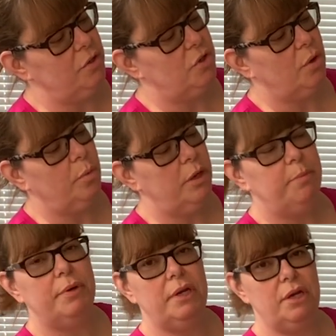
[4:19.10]
don't want to
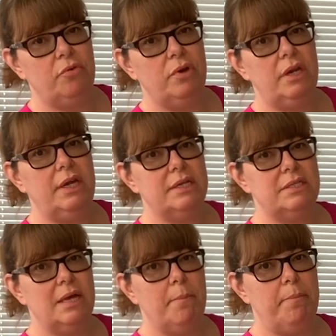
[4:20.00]
put ingredients
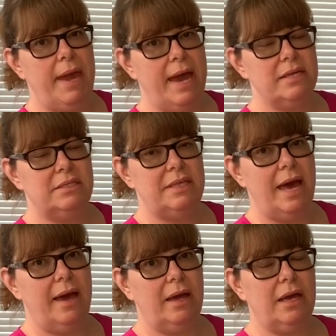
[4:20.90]
up past
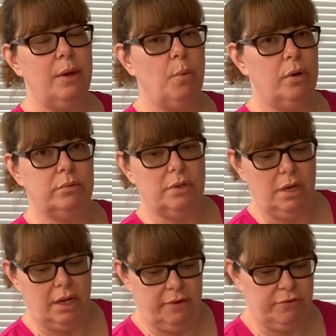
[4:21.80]
that. It won't,
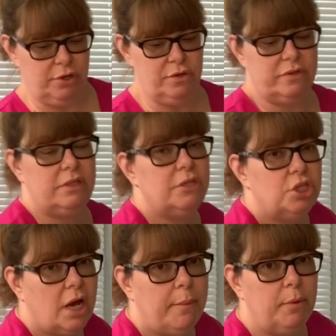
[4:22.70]
if you're using the
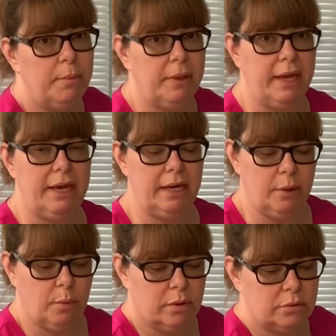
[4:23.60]
chopper blade, it
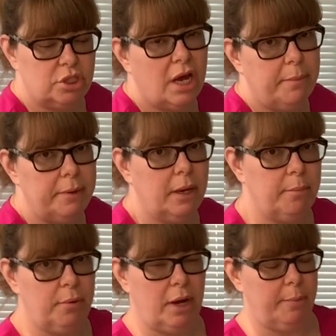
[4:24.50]
won't chop it
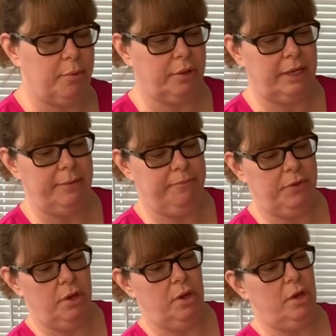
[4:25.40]
up properly.
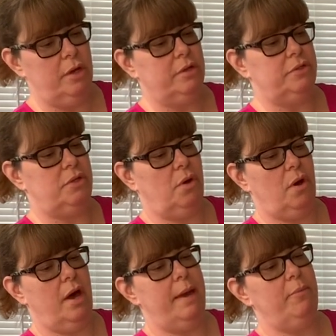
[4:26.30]
So
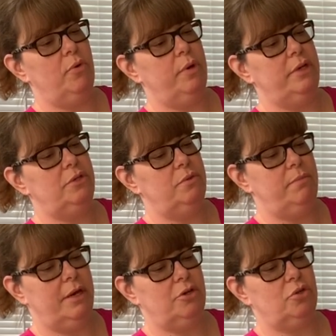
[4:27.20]
I'm going to
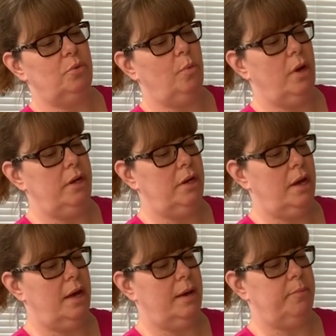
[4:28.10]
measure 1
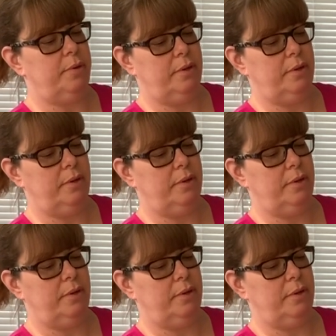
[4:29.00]
cup